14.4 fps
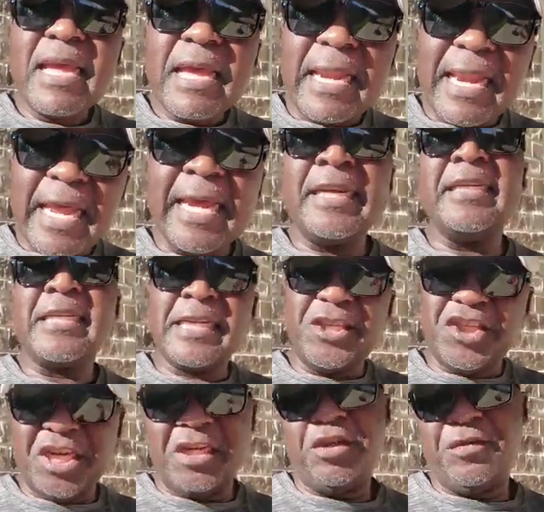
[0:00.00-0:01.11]
Ladies and
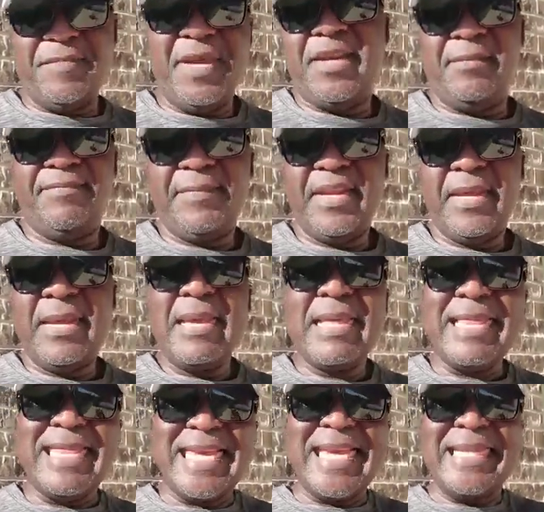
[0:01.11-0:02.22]
gentlemen,
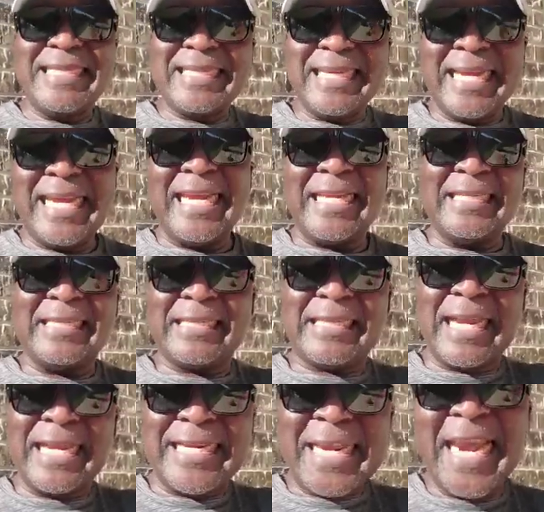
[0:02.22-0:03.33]
this is
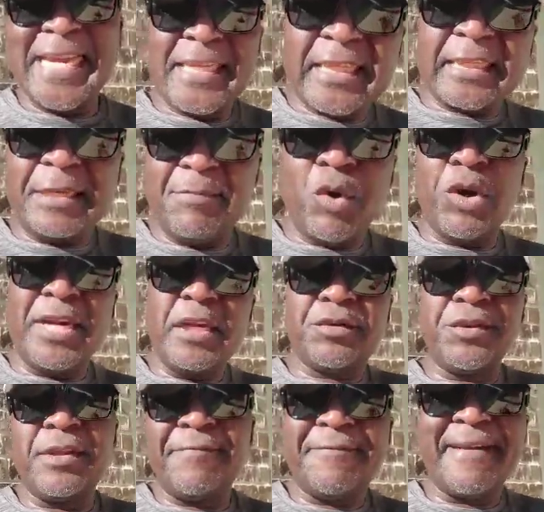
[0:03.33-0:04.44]
testimony to
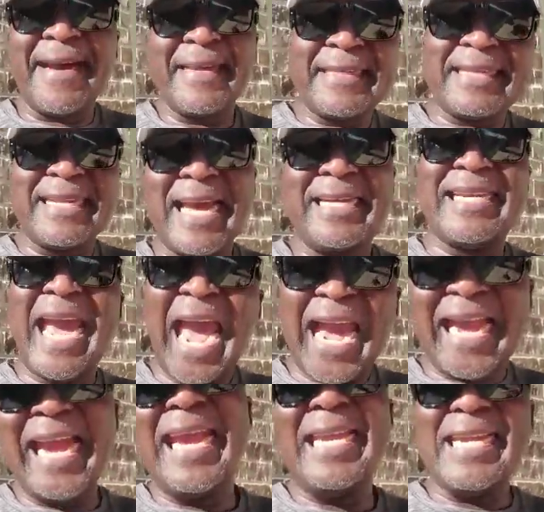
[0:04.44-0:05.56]
the fact that
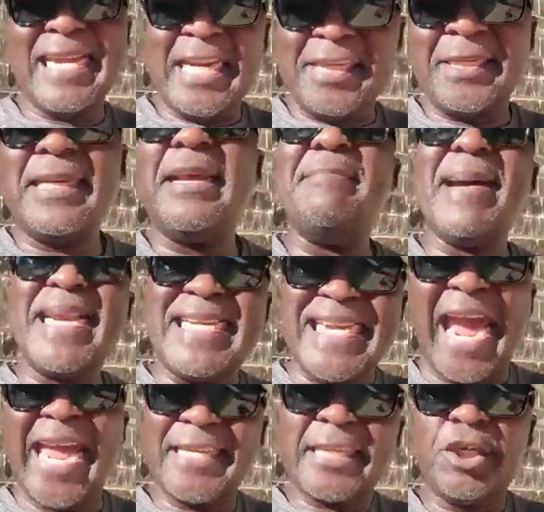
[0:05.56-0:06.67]
Hakainde Hichilema
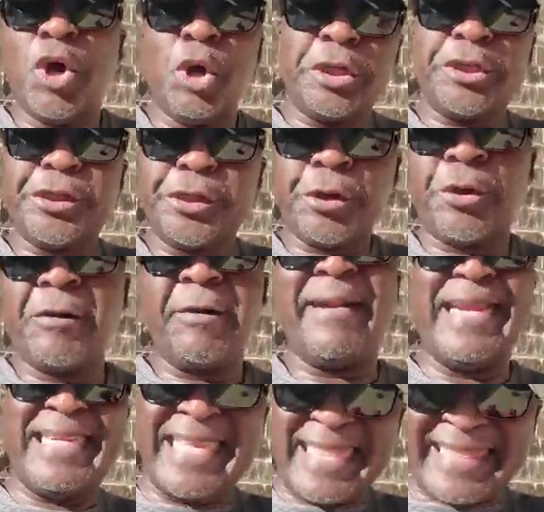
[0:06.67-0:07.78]
does not
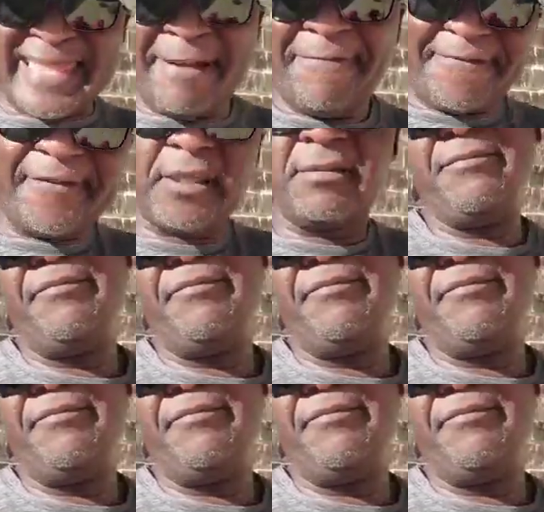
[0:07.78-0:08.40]
tolerate theft.